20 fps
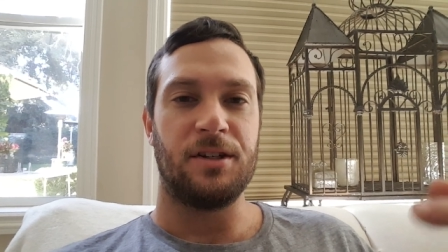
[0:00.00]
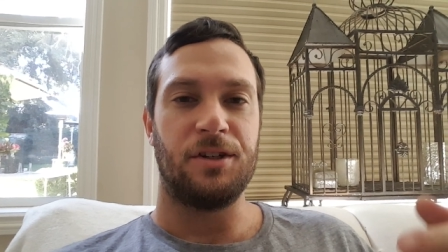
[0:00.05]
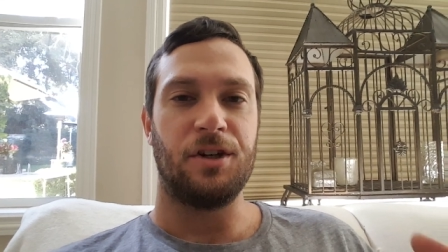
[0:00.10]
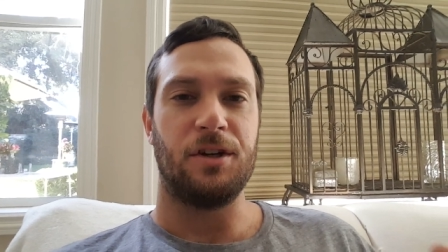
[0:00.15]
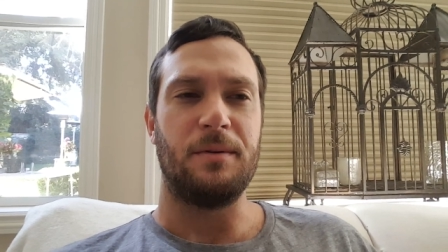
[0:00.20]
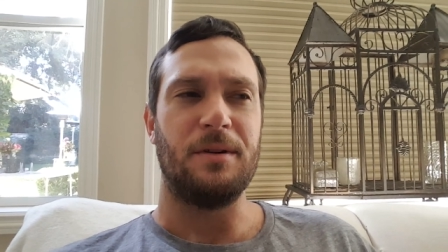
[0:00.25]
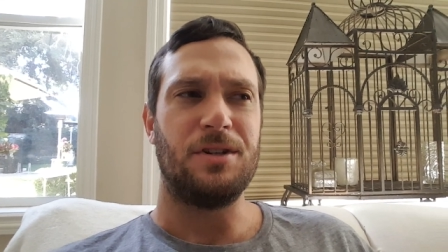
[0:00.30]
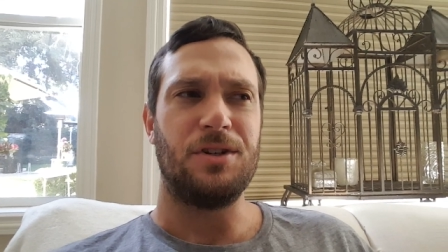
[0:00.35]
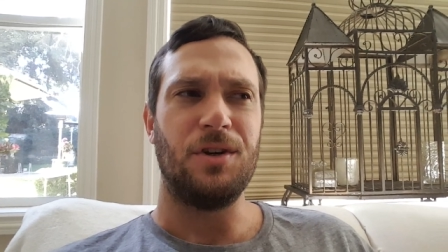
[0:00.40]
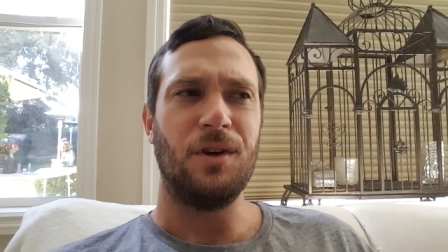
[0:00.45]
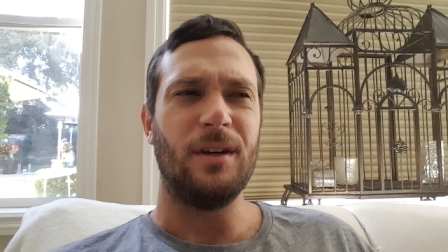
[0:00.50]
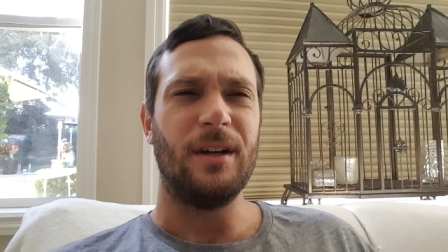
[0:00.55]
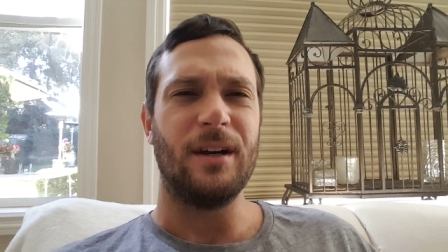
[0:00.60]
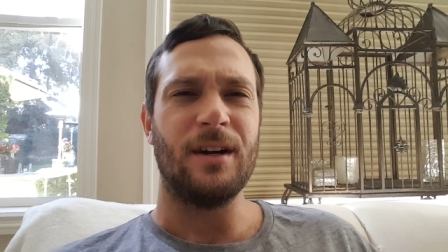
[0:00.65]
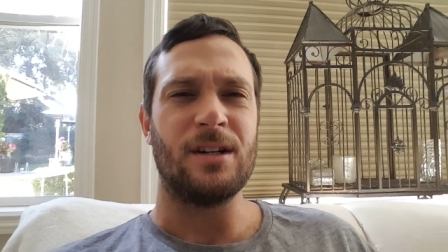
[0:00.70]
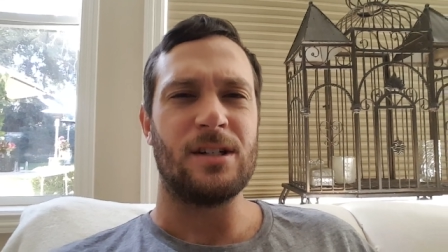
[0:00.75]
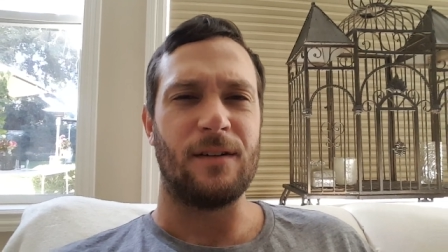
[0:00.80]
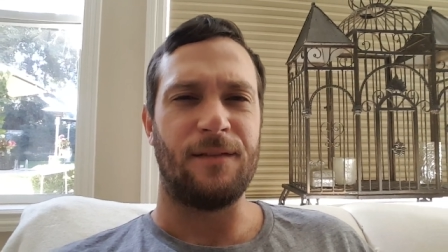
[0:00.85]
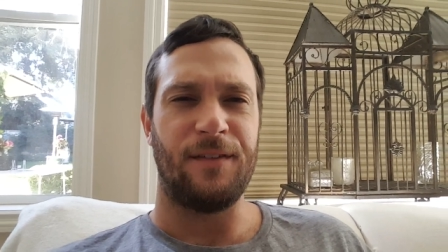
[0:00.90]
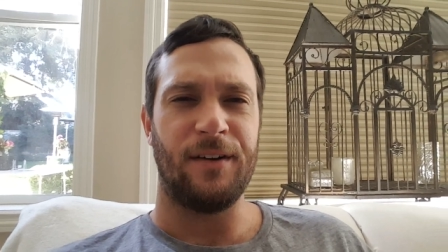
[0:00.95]
It took me two
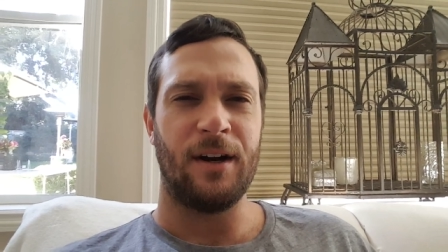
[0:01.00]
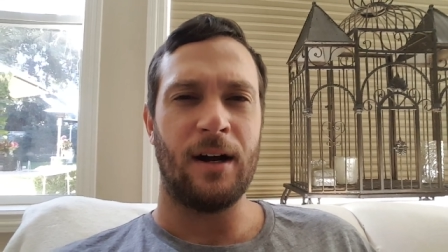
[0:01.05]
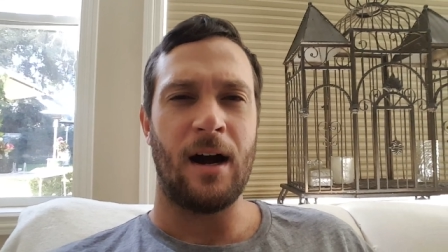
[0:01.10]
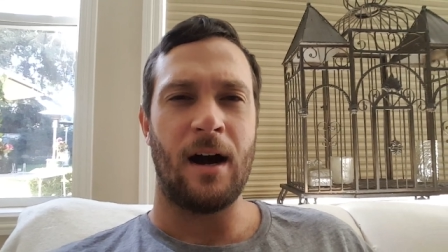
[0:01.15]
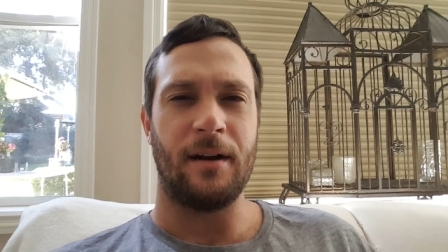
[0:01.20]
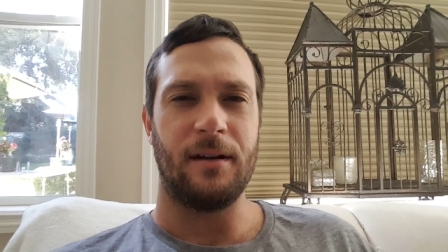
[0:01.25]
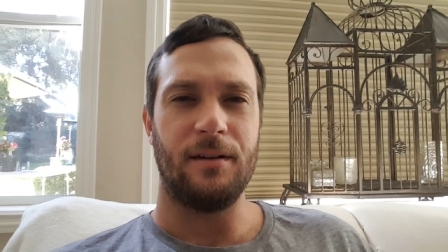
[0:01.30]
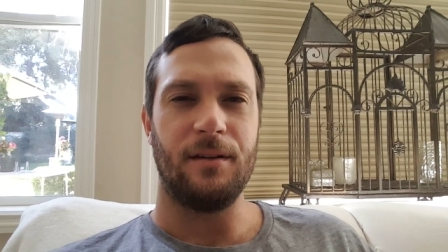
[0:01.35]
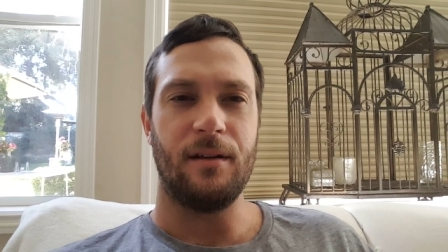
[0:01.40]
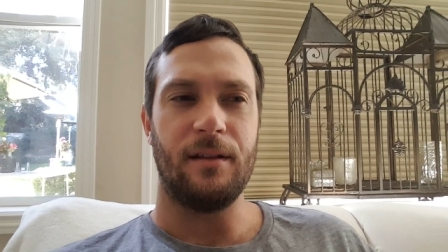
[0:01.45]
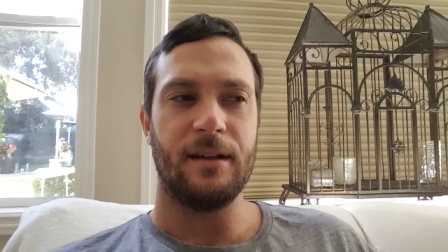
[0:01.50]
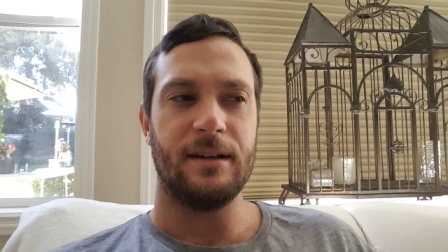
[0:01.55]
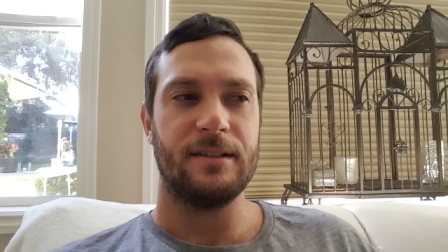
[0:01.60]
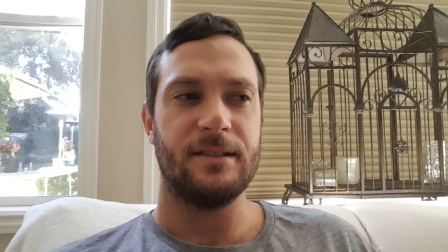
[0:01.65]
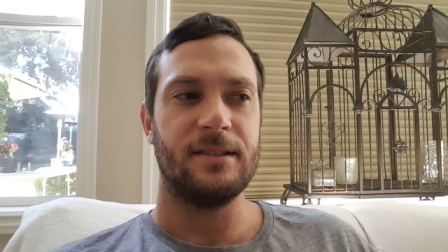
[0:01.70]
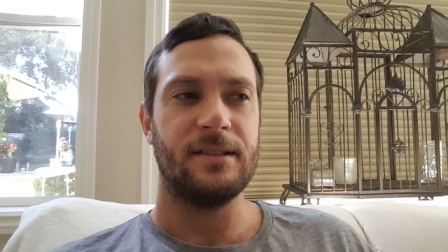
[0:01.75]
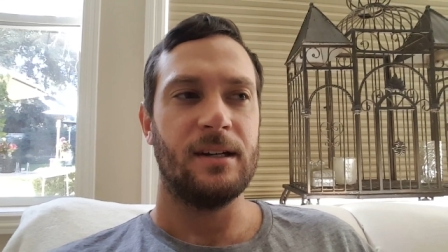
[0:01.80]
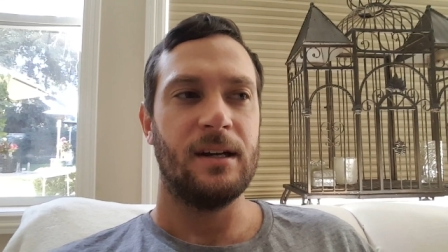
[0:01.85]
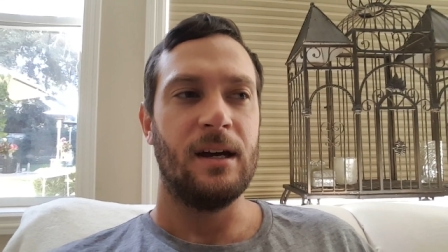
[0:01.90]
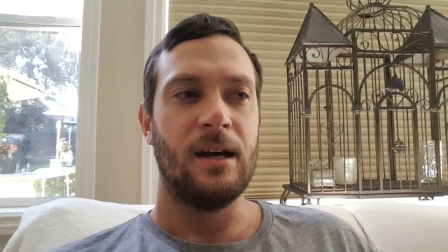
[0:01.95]
years to figure out how to do
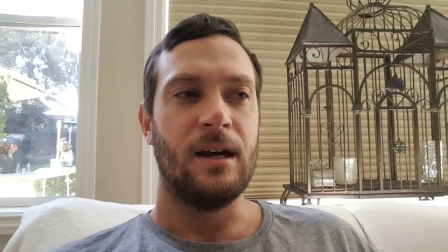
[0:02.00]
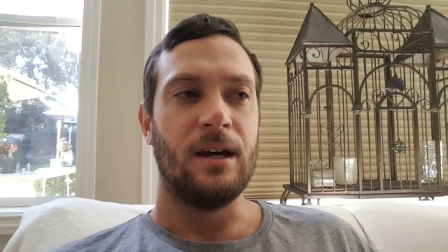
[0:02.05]
this.